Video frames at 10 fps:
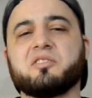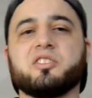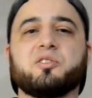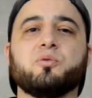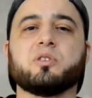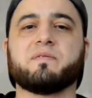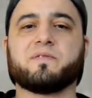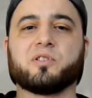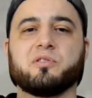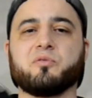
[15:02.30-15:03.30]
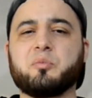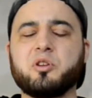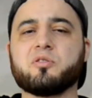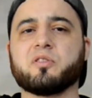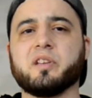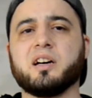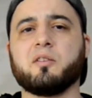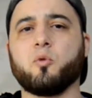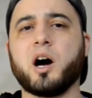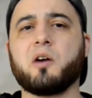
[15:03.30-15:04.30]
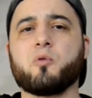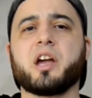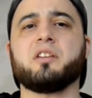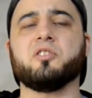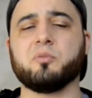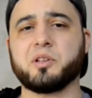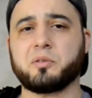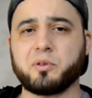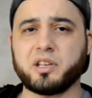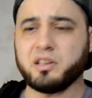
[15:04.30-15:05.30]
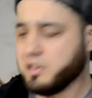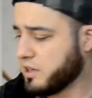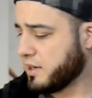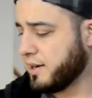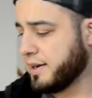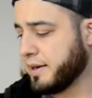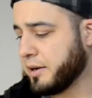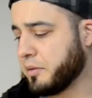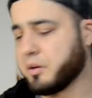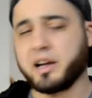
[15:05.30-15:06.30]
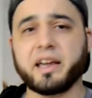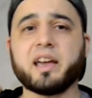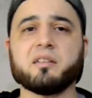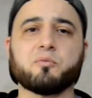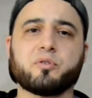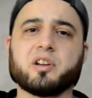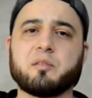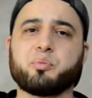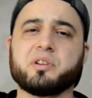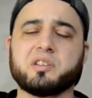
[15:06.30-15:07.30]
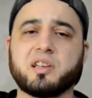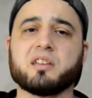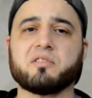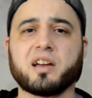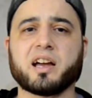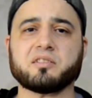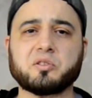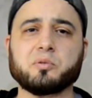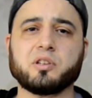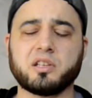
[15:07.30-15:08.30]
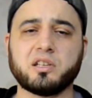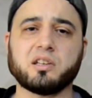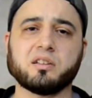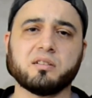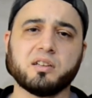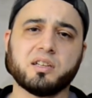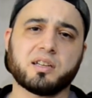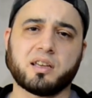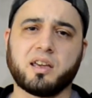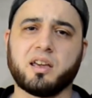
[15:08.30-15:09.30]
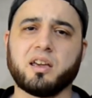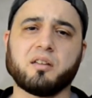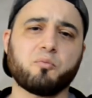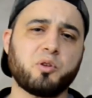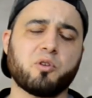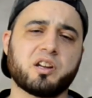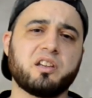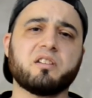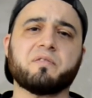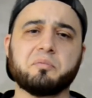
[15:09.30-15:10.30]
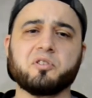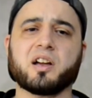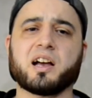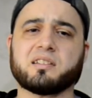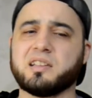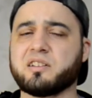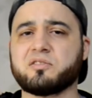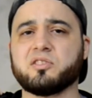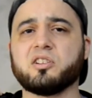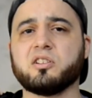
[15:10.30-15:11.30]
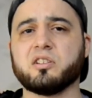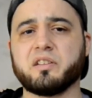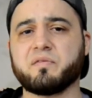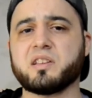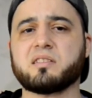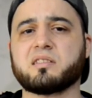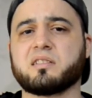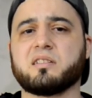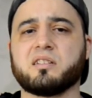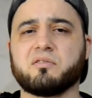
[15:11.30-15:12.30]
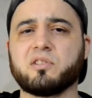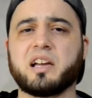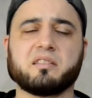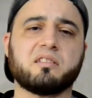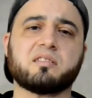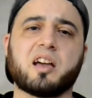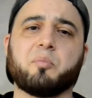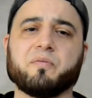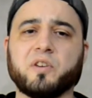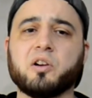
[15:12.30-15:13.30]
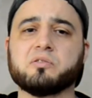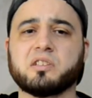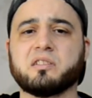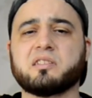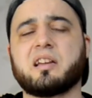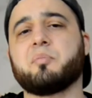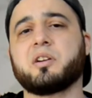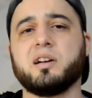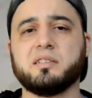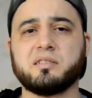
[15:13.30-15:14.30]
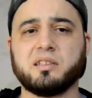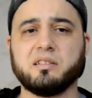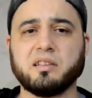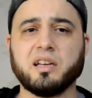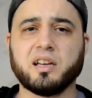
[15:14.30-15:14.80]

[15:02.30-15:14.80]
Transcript: gonna do it for the review of the Huawei Nova 3. Again, we really appreciate you guys tuning in, and we want to hear from you guys. Let us know if this you like this type of phones and this type of content.